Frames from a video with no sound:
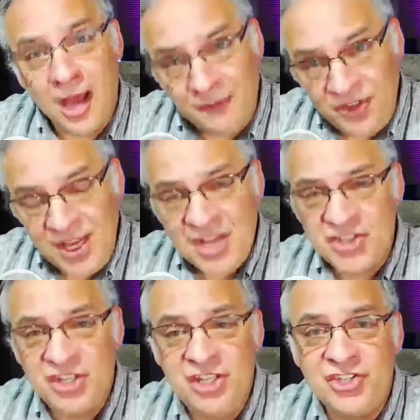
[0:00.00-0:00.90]
I've
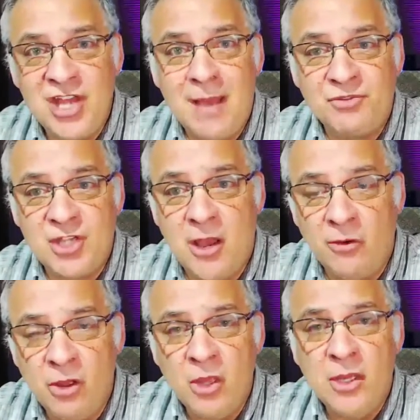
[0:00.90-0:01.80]
tested these apps
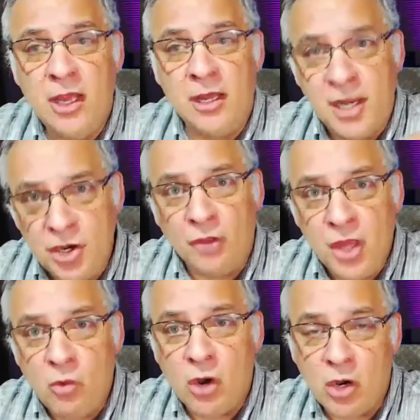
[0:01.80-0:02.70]
out, and I know
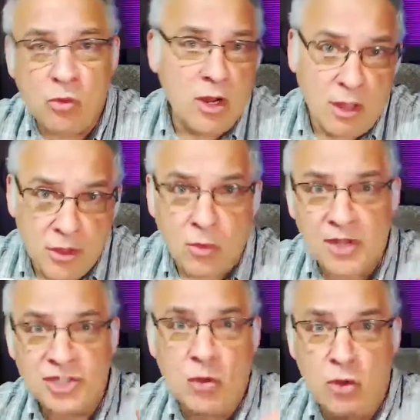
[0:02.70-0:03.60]
they work well.
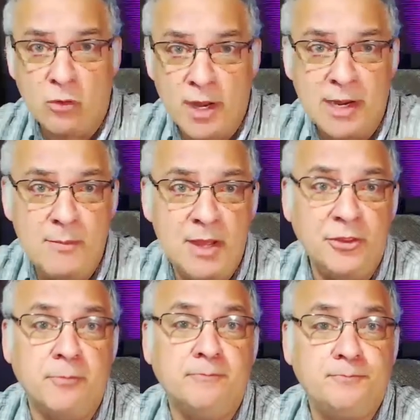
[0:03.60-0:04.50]
Otherwise, I wouldn't
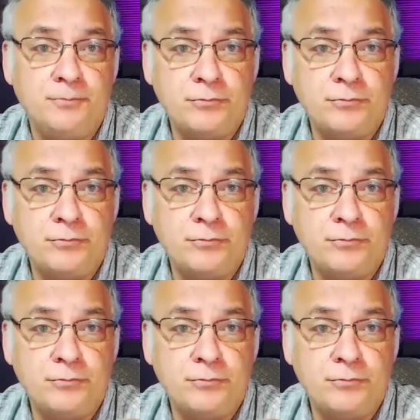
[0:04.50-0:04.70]
recommend them.